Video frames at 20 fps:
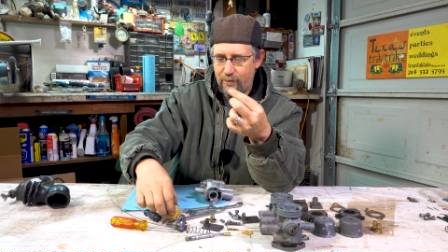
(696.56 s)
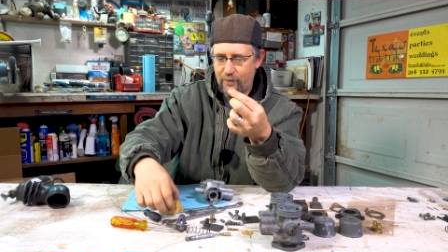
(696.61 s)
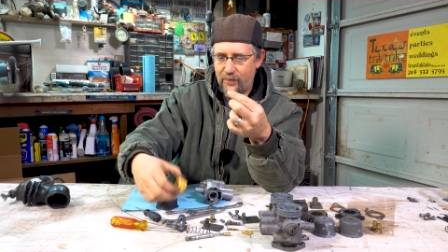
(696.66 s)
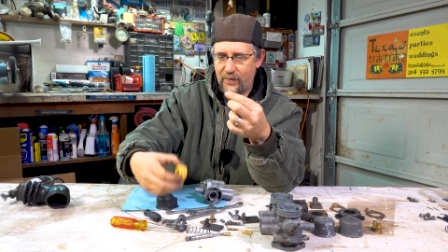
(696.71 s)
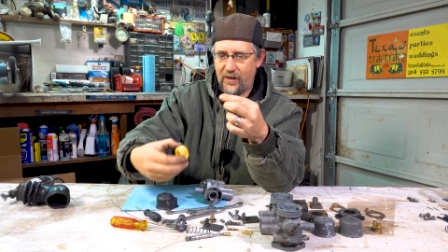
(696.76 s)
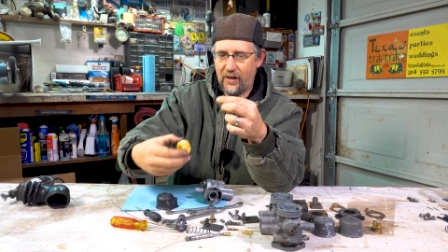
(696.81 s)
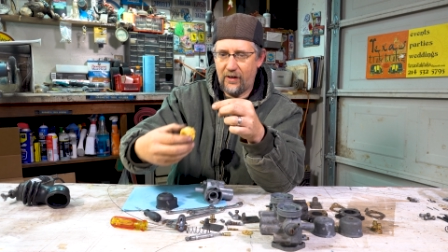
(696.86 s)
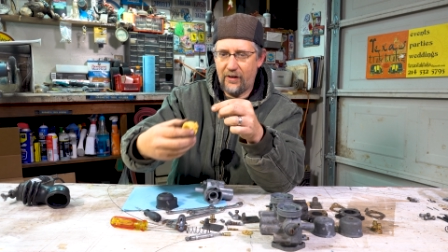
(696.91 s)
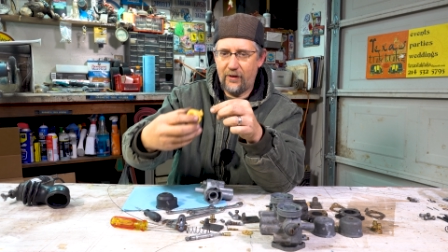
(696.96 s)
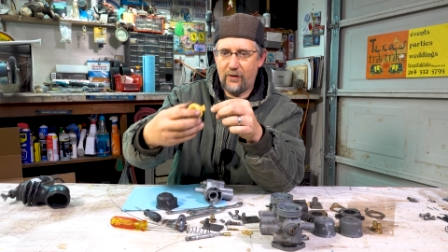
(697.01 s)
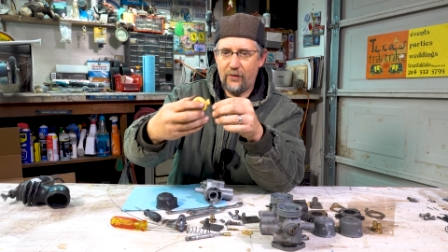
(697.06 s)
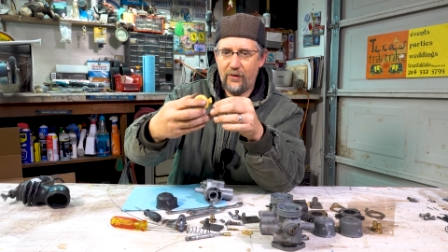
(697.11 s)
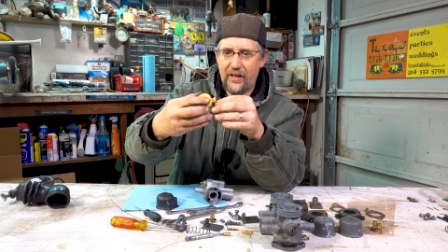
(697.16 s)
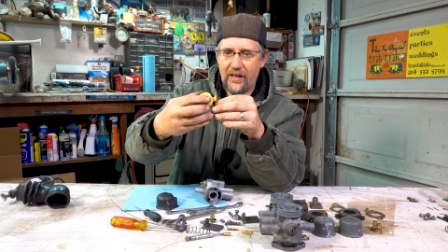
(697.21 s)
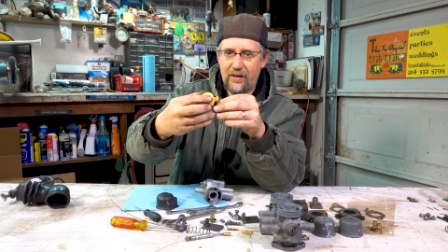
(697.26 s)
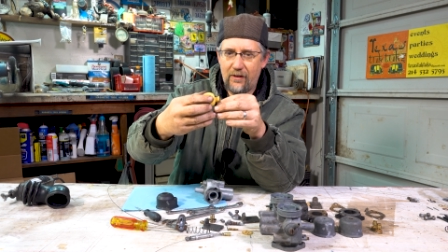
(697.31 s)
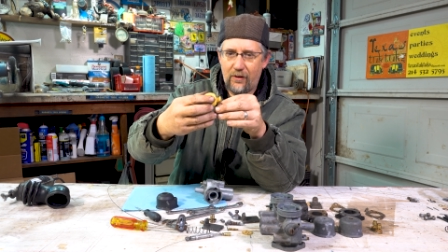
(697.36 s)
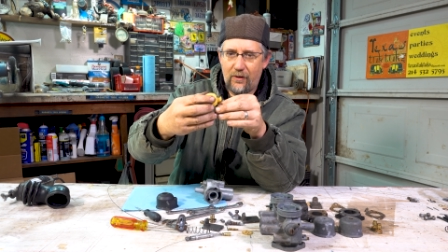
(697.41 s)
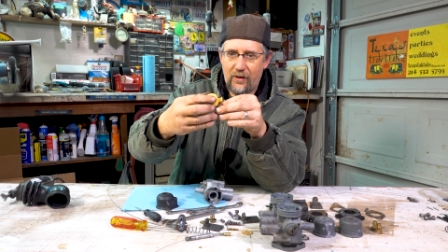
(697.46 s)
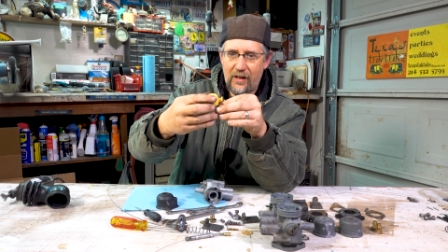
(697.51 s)
the little
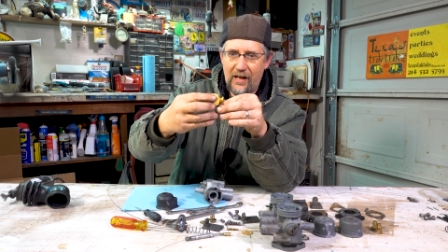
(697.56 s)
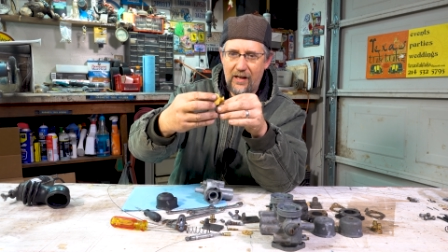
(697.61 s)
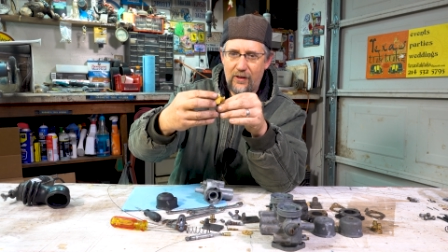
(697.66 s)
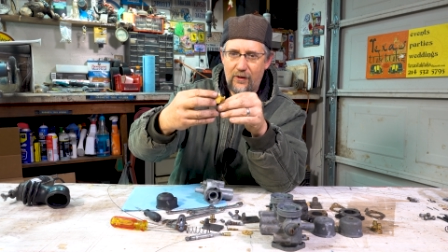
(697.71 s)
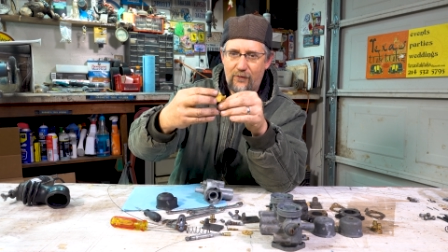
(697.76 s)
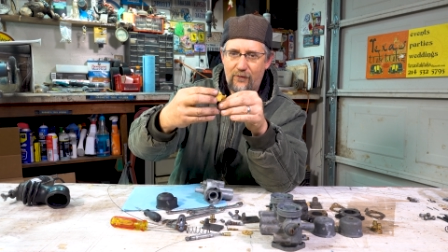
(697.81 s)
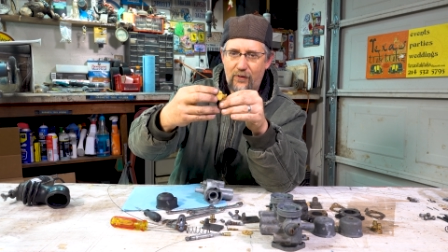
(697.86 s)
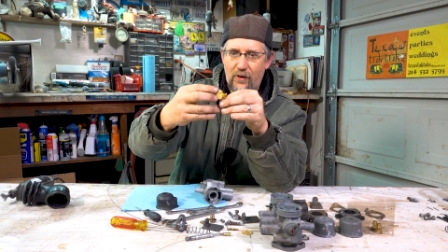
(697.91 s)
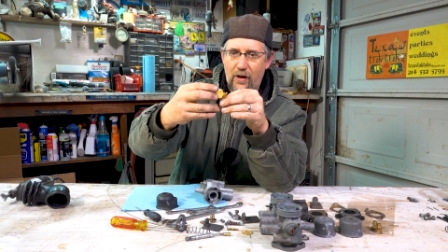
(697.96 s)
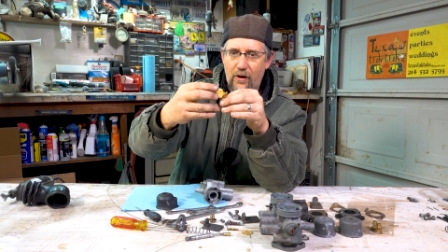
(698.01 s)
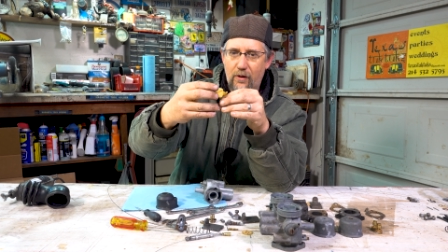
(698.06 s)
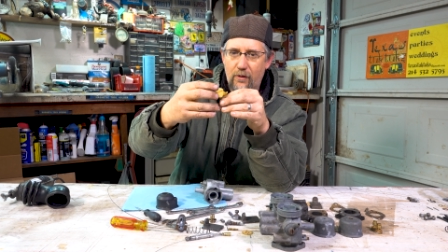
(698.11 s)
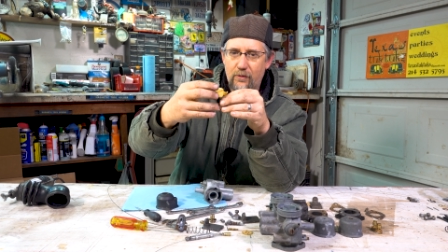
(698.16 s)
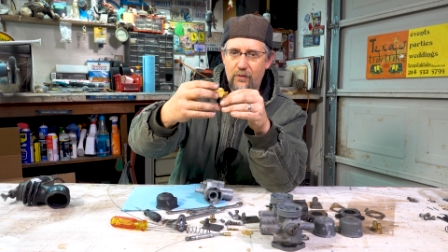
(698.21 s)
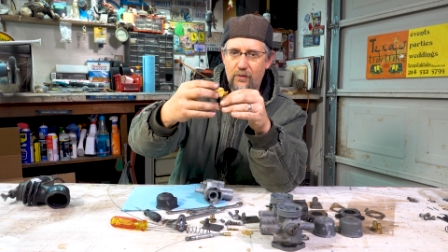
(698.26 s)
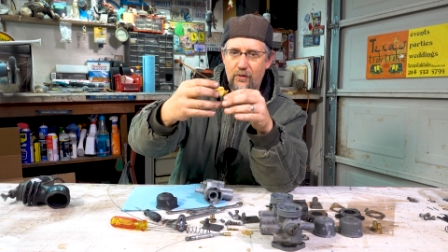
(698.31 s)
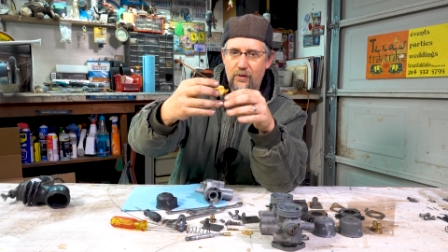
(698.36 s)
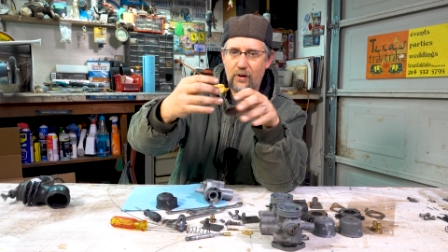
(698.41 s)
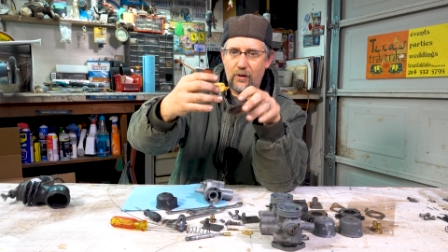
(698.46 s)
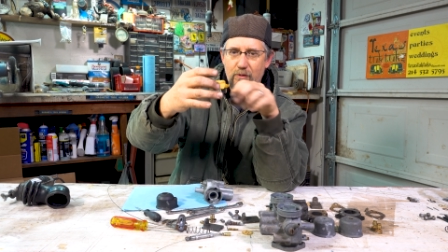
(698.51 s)
needle and the
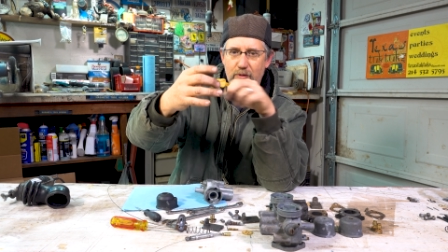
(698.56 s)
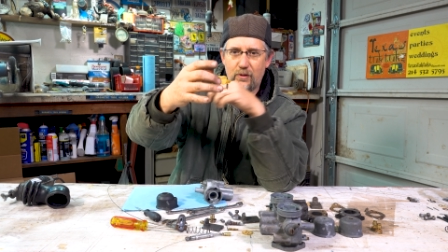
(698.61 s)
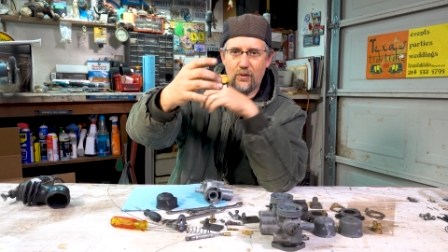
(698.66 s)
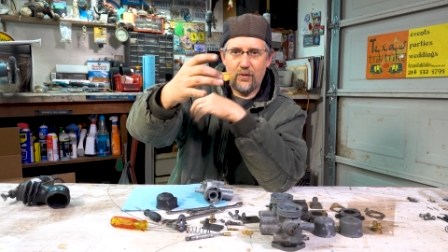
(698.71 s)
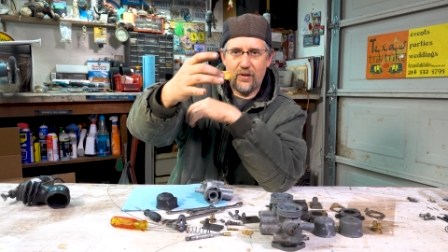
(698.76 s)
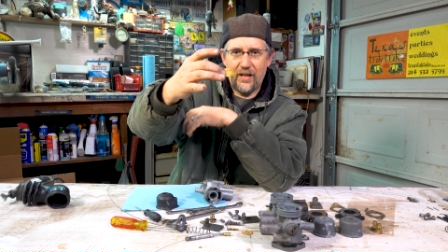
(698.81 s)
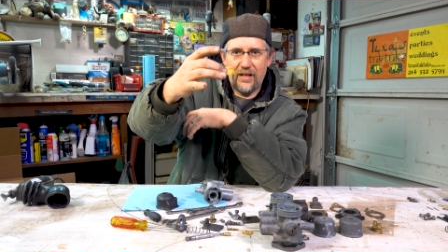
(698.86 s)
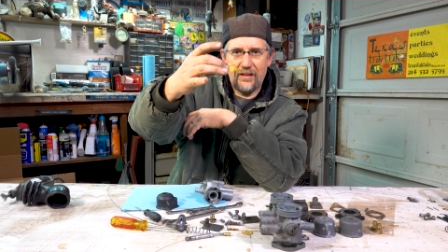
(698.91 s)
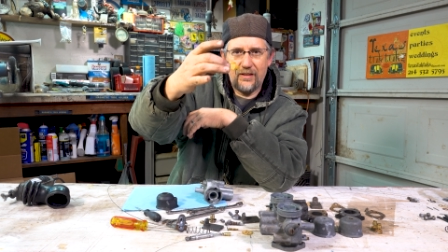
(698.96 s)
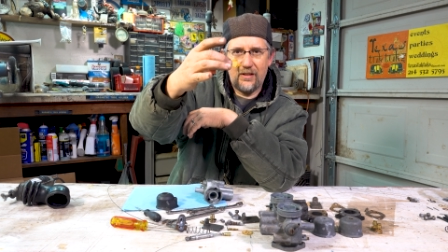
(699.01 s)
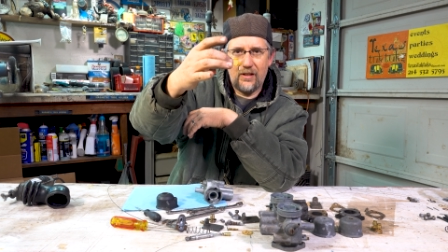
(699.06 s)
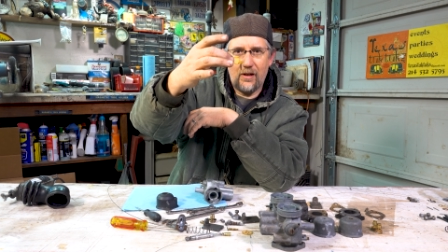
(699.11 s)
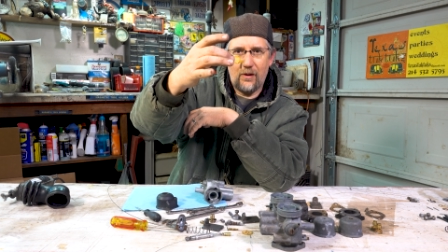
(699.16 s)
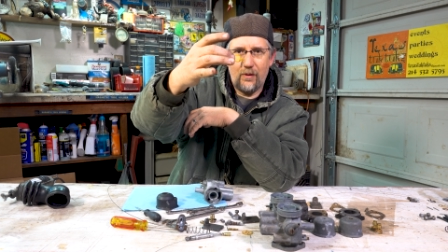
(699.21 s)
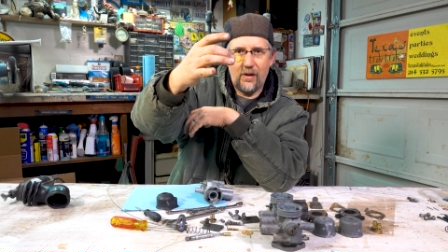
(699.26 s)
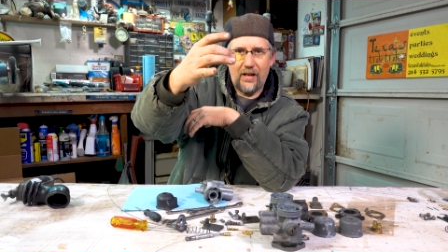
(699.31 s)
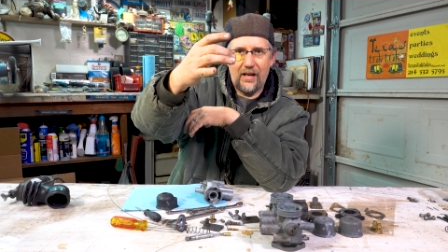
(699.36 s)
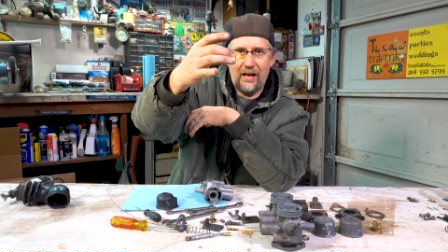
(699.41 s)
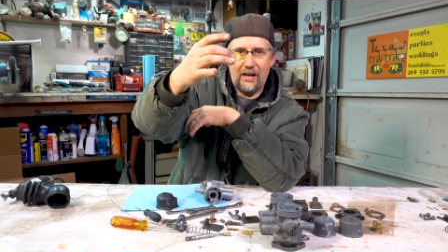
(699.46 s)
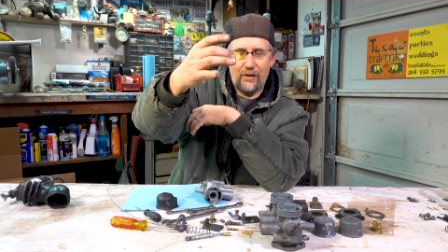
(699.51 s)
float, those two things go
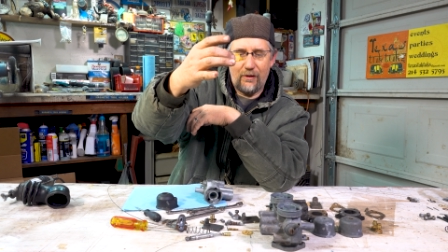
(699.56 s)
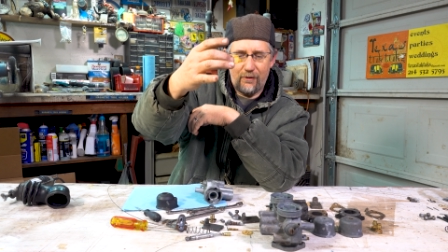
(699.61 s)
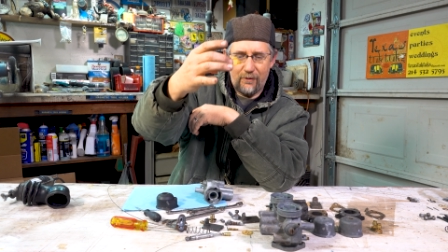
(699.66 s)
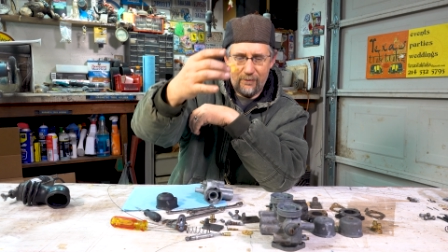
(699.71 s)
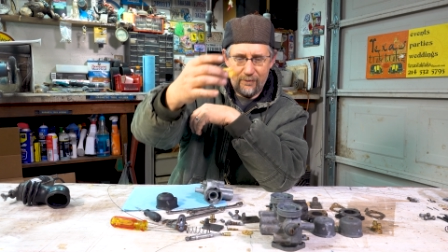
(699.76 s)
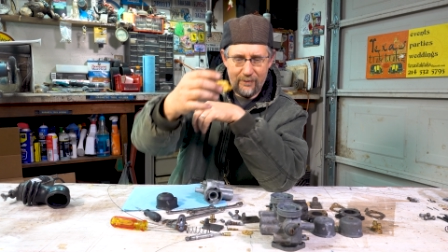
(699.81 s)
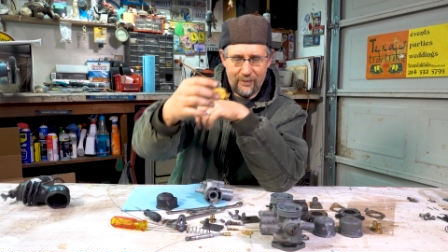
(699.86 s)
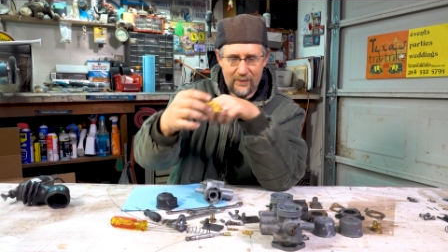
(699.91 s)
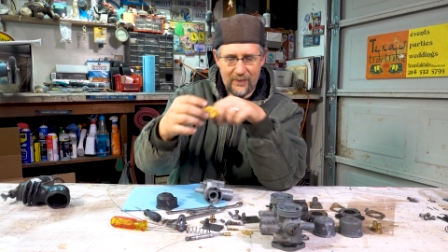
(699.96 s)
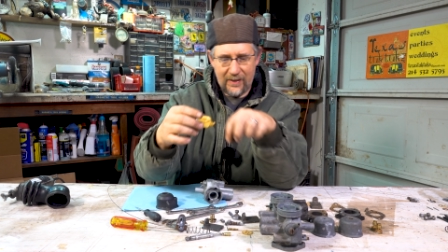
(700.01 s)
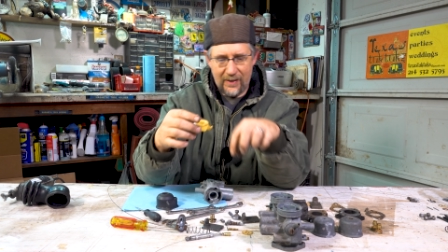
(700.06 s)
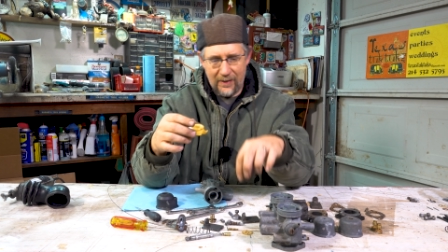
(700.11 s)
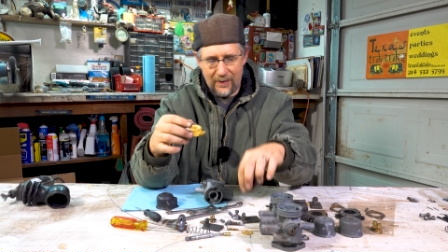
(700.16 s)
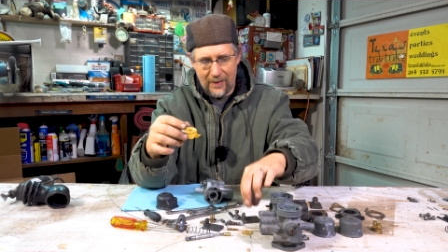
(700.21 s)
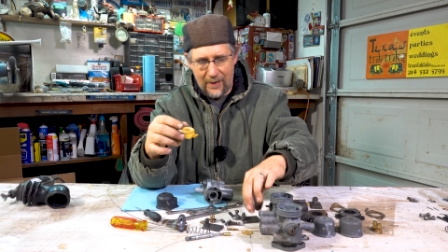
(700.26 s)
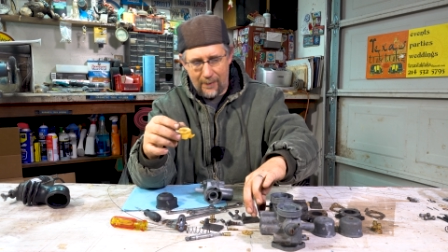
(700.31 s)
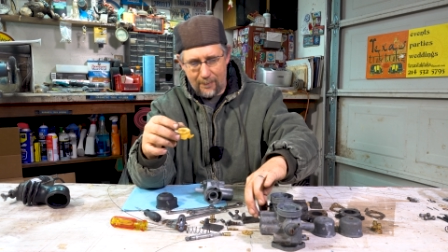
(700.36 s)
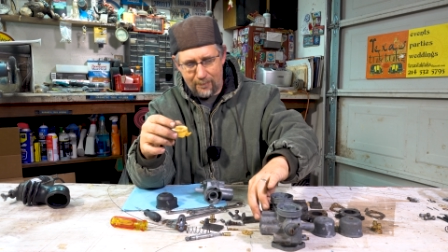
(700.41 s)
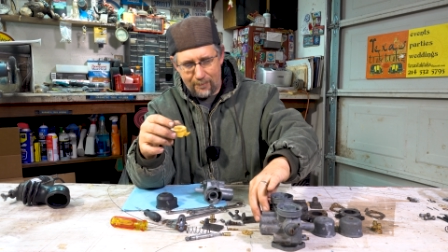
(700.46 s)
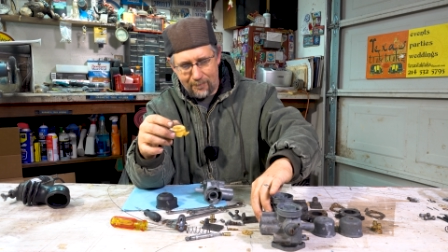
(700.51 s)
together like
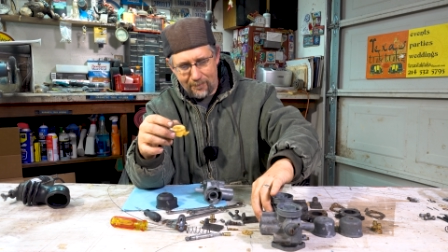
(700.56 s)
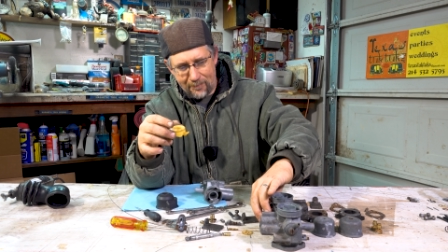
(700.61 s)
that.